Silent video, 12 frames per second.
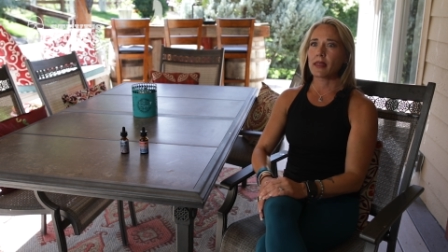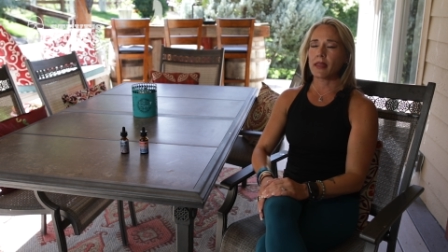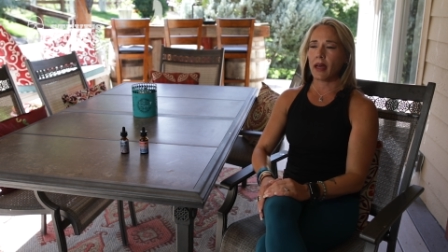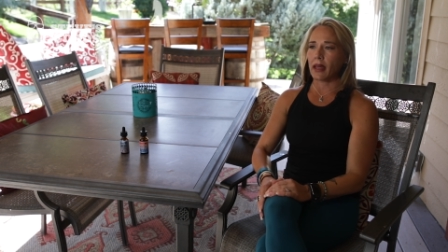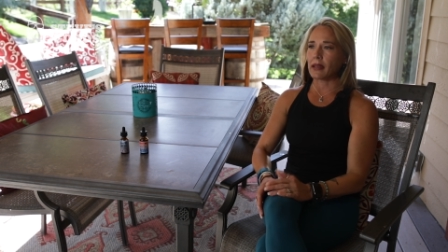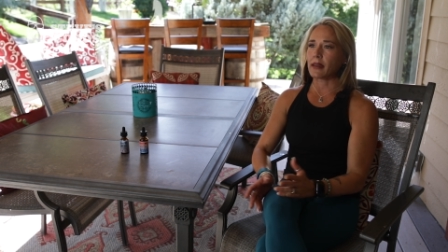
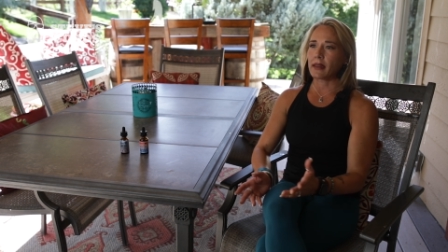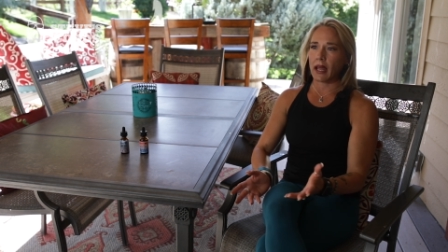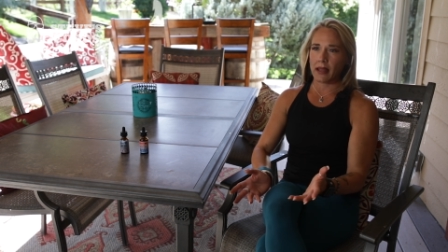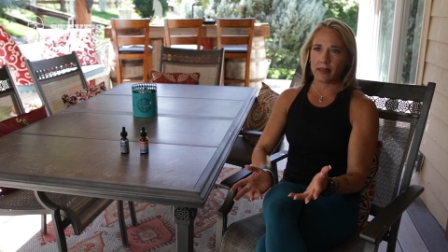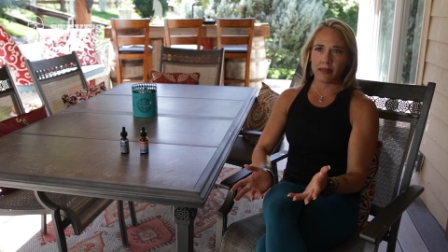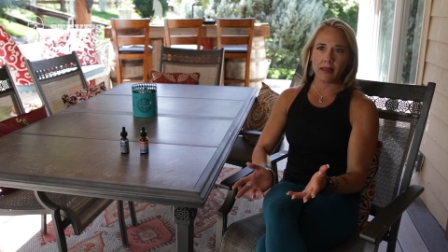then
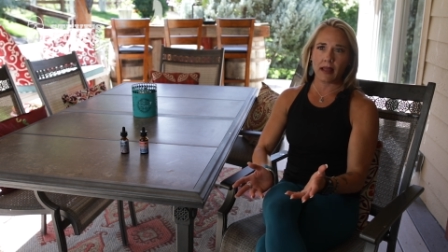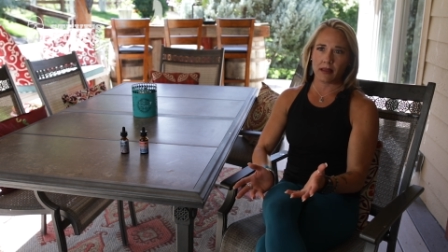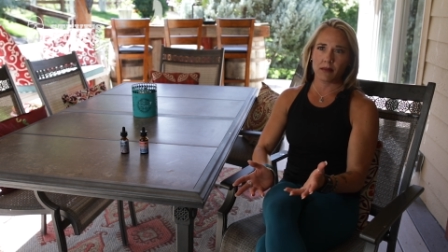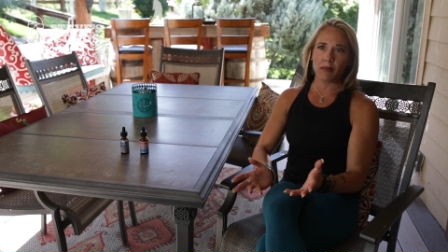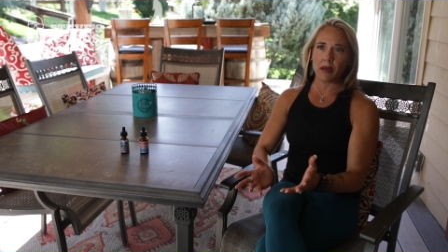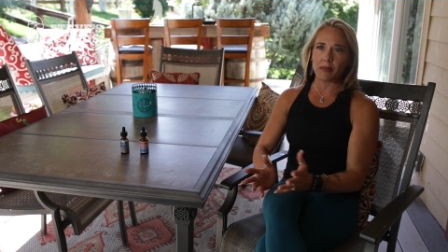that
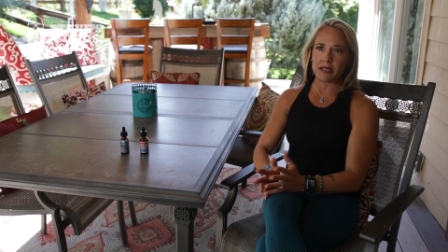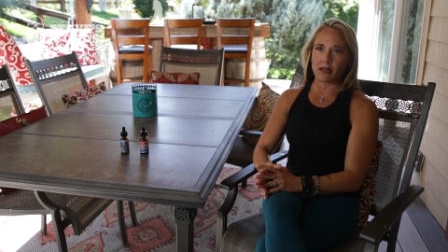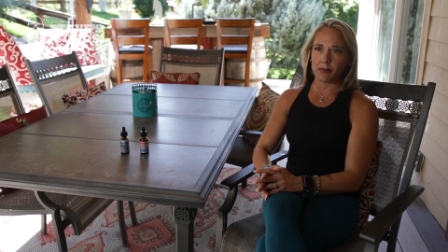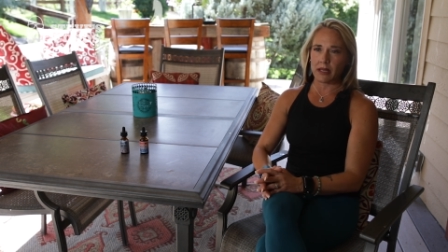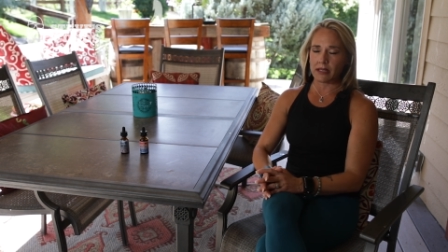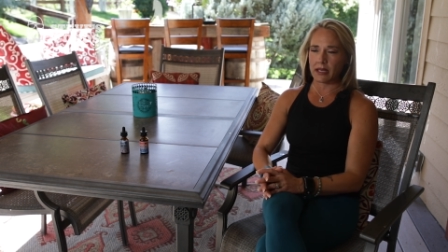might be
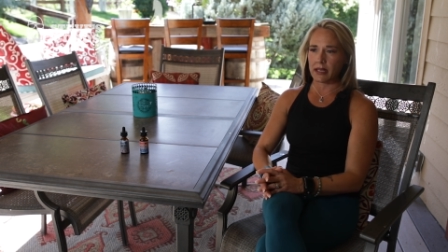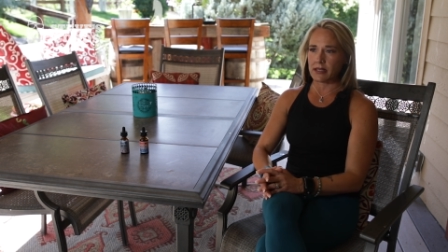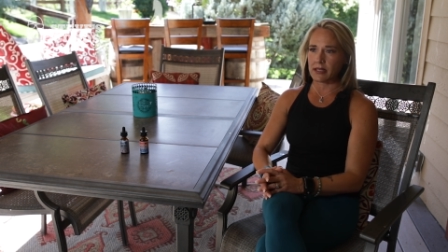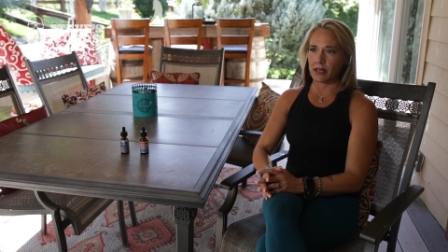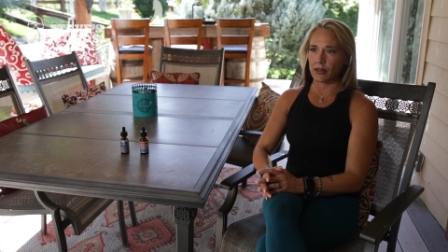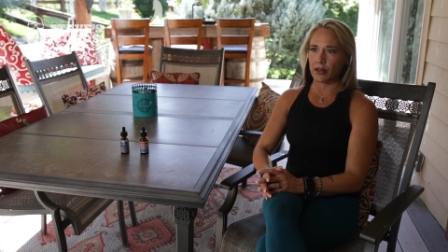something to
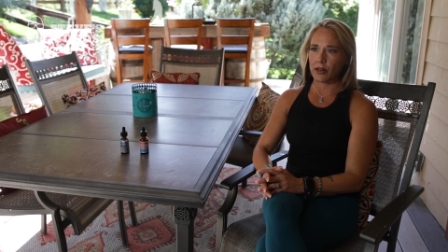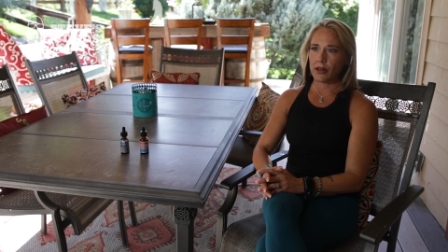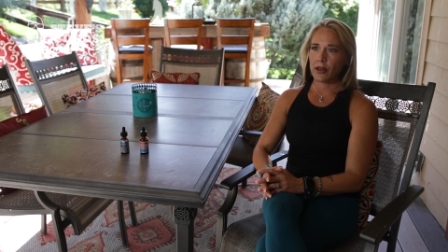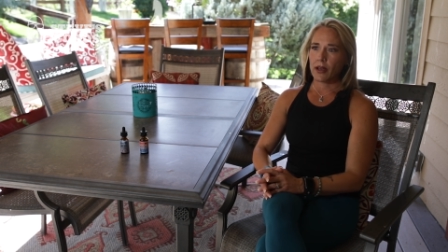consider.